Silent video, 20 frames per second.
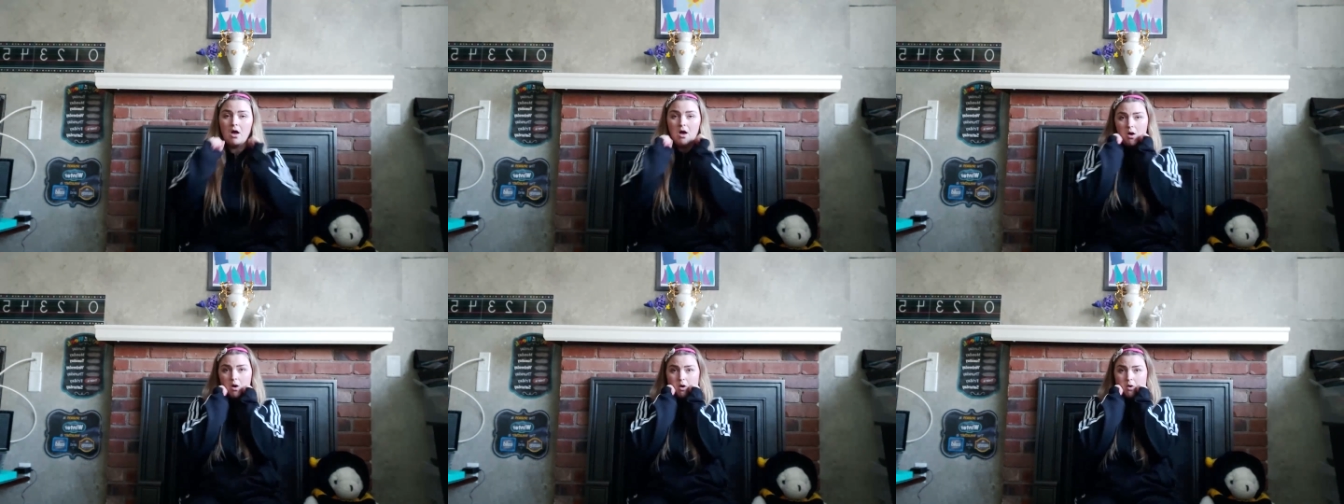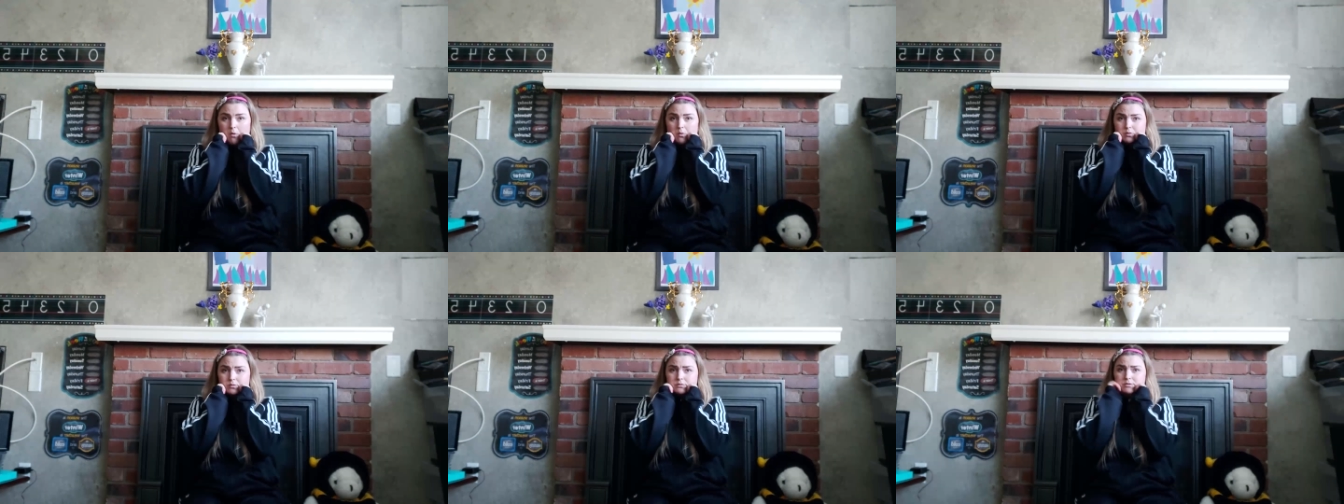
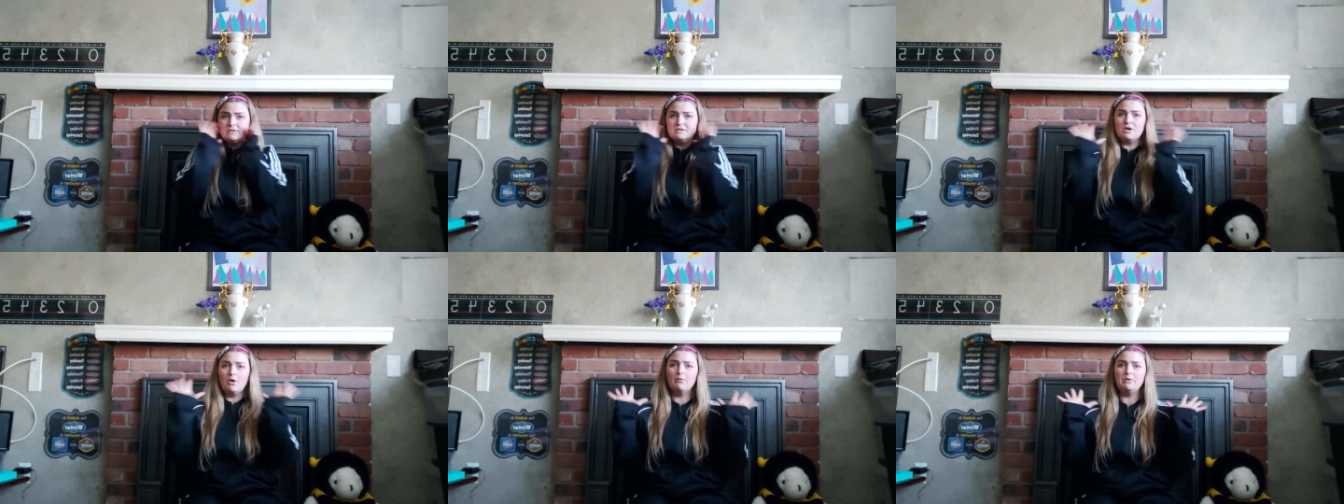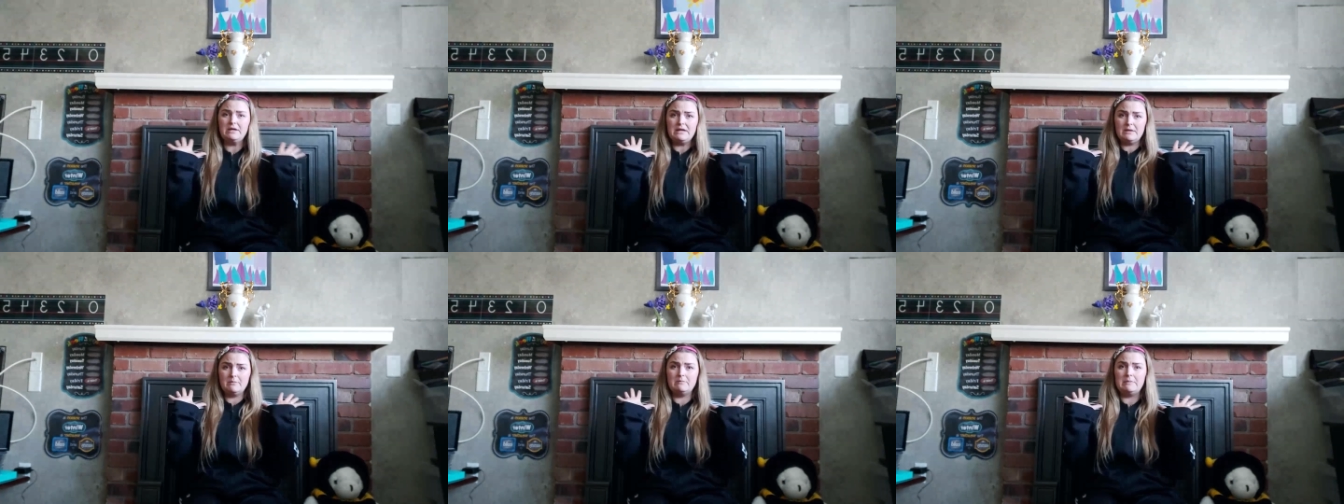Oh,
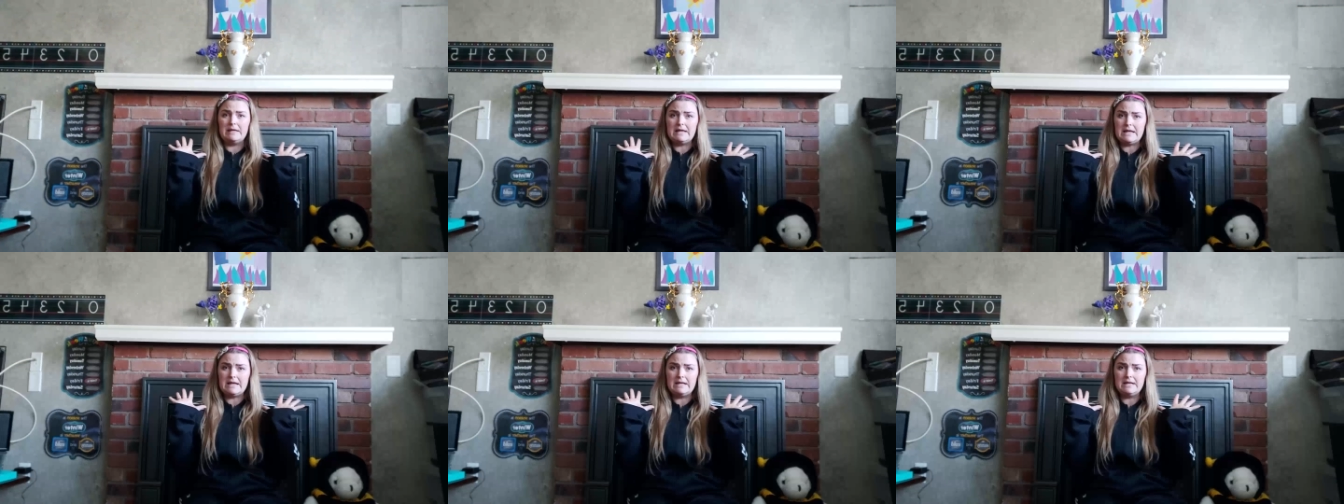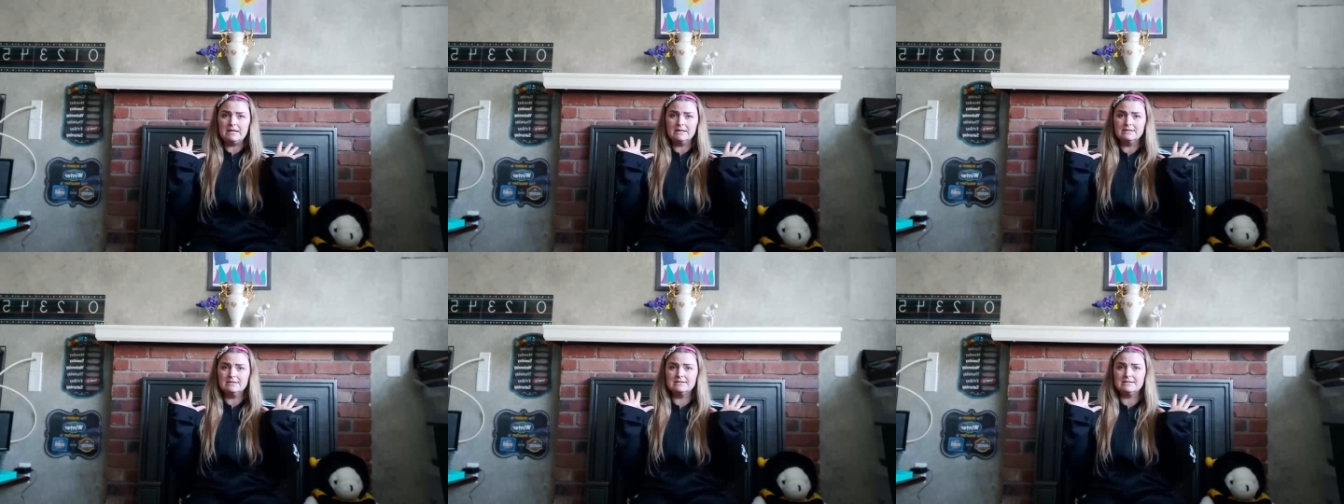don't eat me,
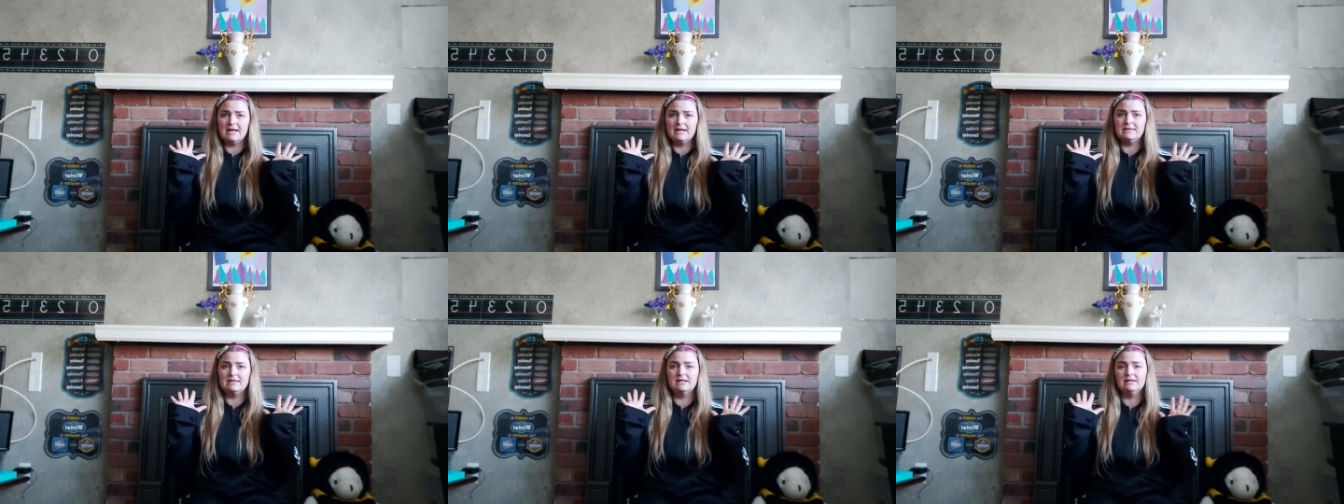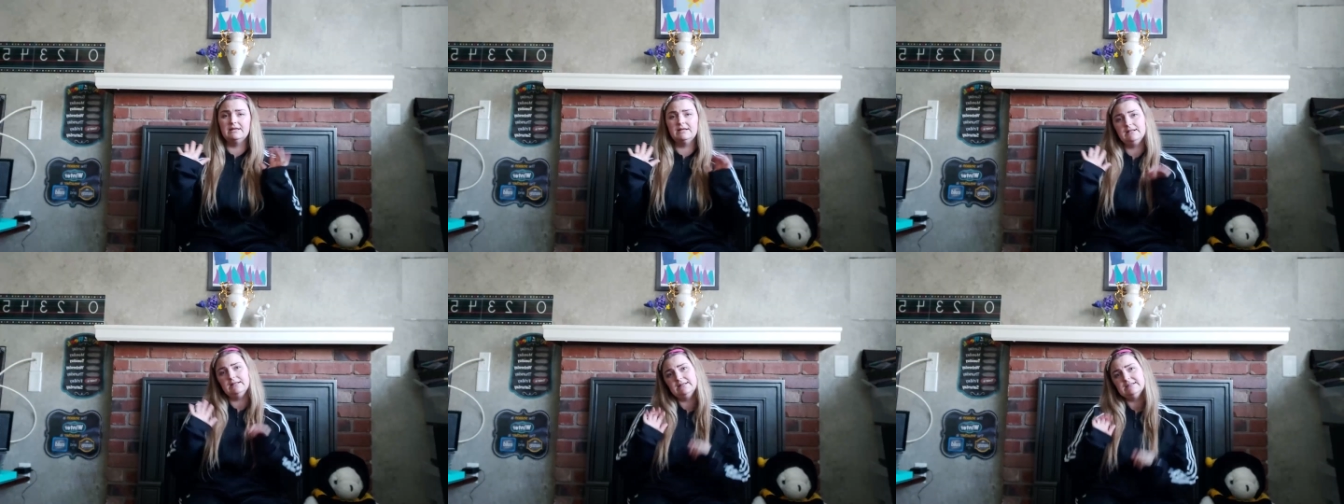said the
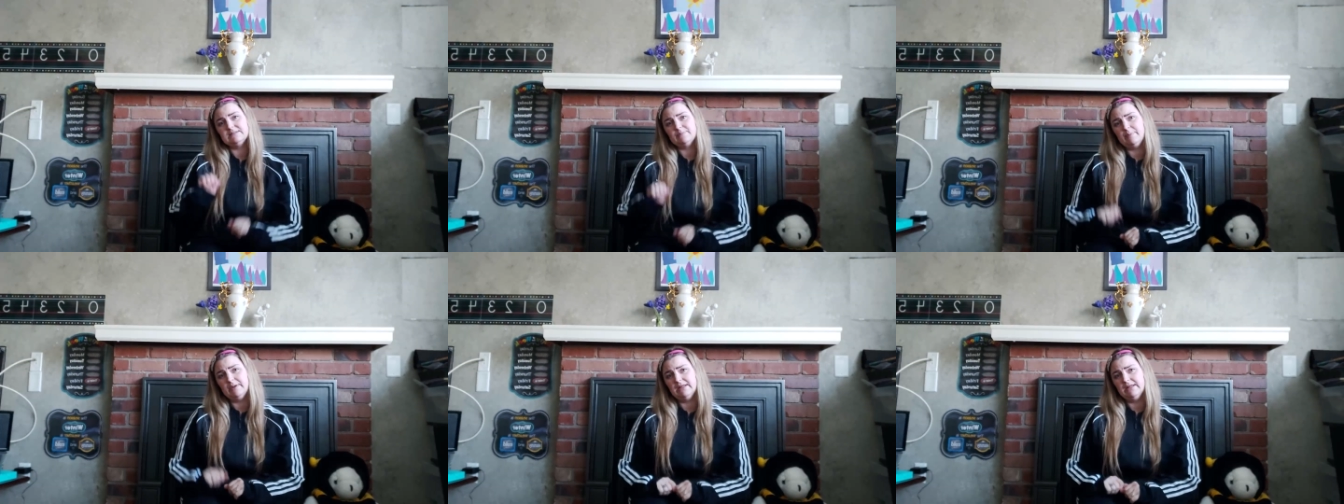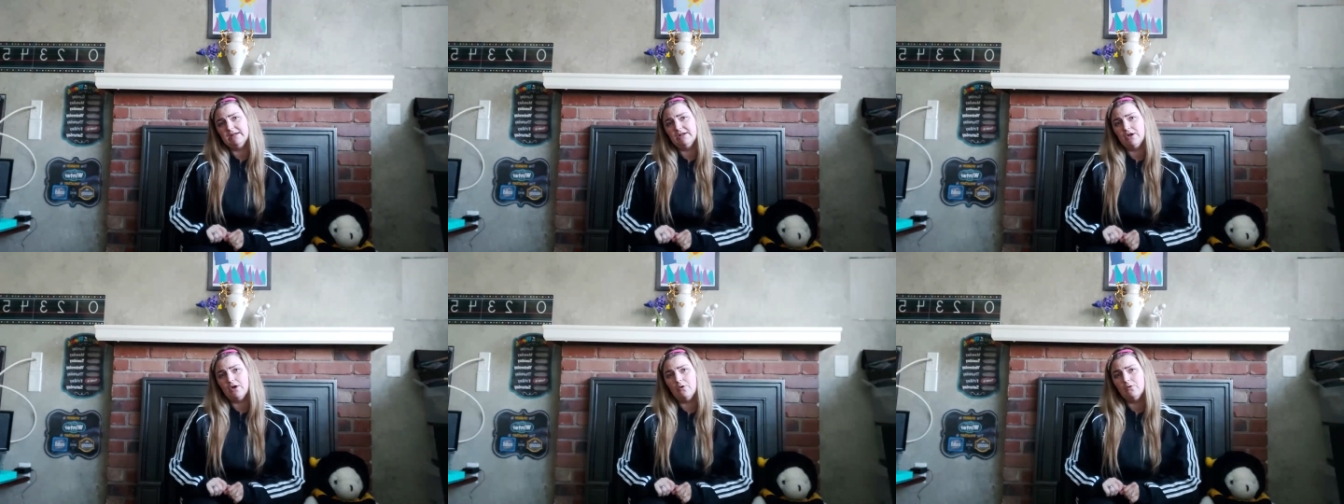littlest
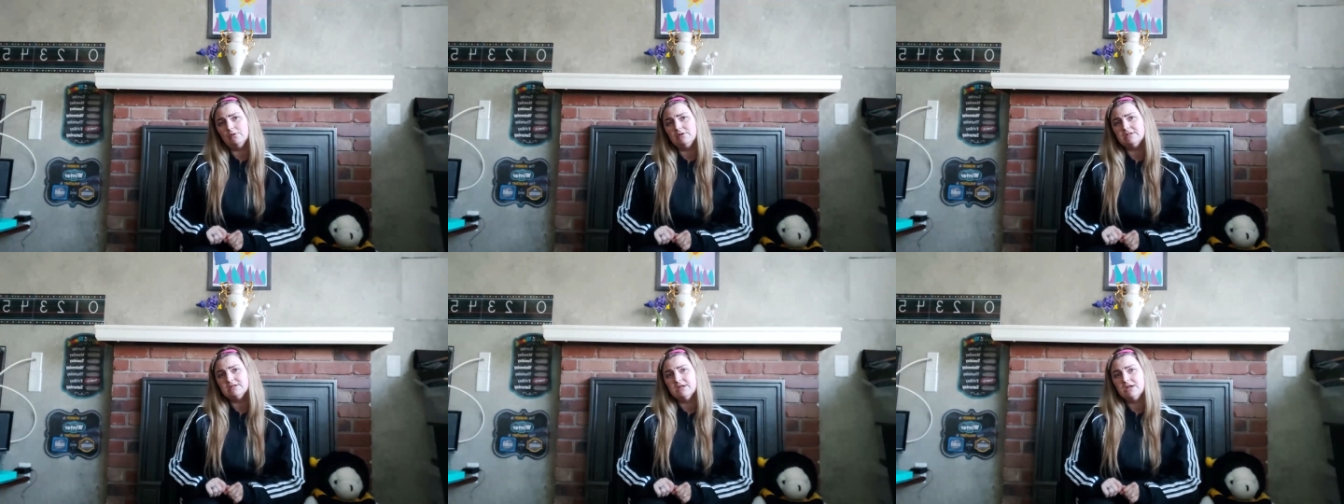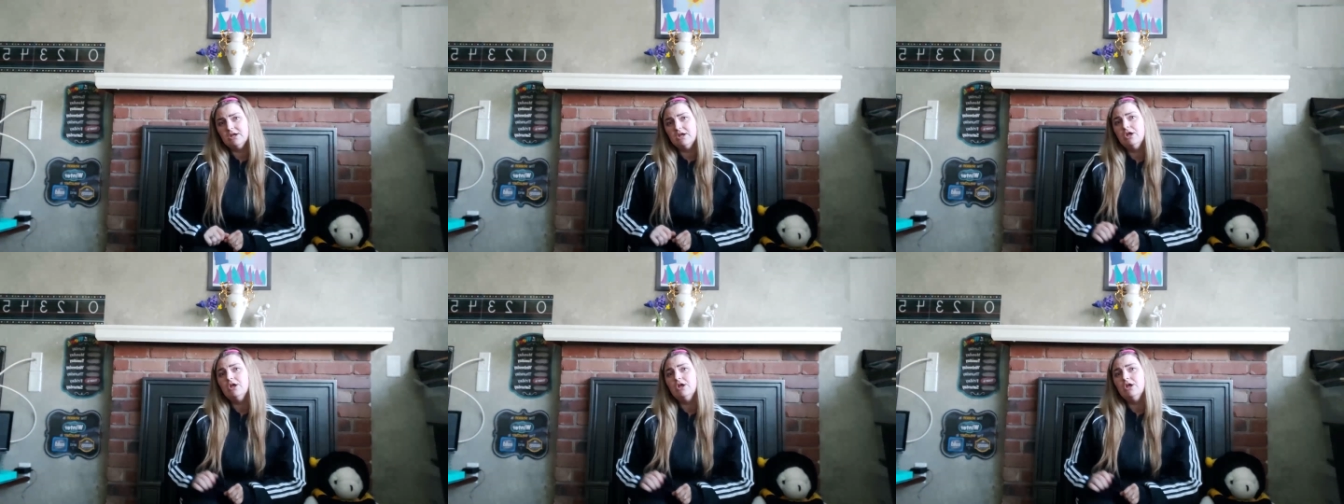billy goat.